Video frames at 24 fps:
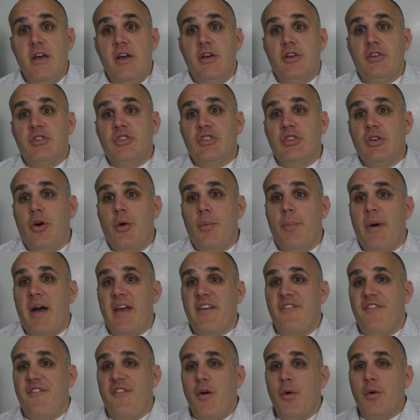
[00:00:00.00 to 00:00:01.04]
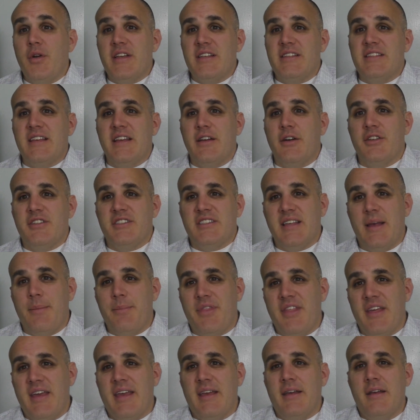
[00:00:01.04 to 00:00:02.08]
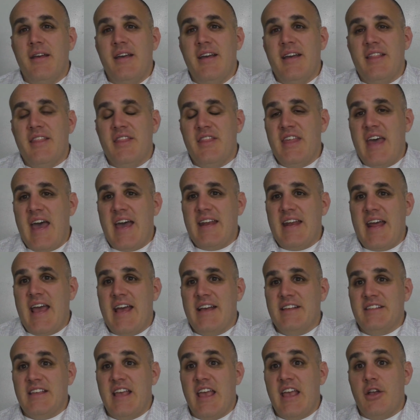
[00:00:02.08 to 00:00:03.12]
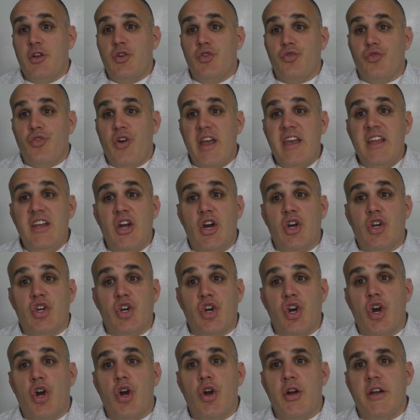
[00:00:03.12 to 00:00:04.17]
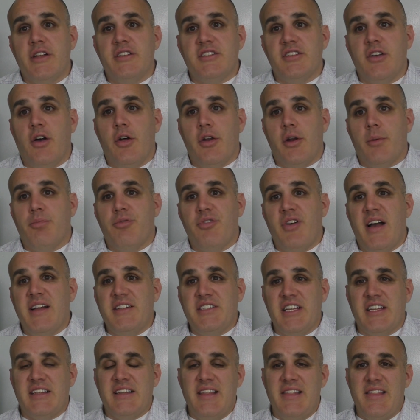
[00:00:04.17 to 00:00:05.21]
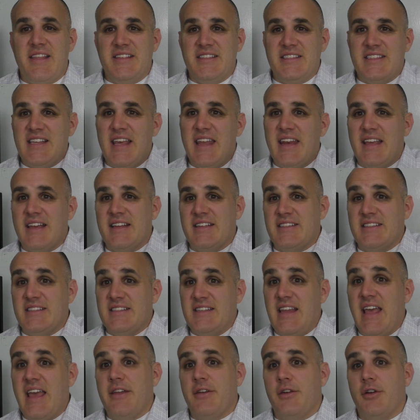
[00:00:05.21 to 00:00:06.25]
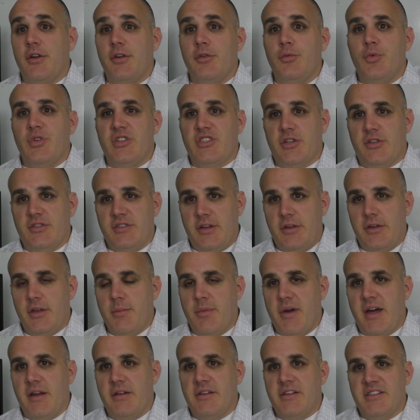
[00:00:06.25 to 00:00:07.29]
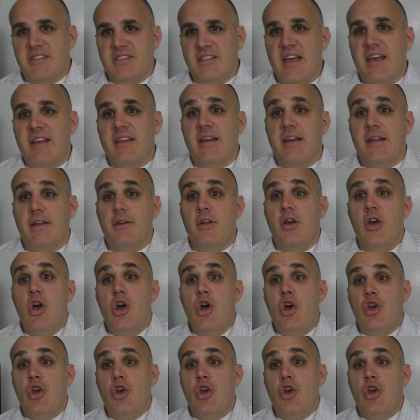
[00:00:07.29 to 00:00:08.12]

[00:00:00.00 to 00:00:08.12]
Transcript: So by focusing on something that has a great occurrence on a project and then setting a standard, which I'll tell you about in a second,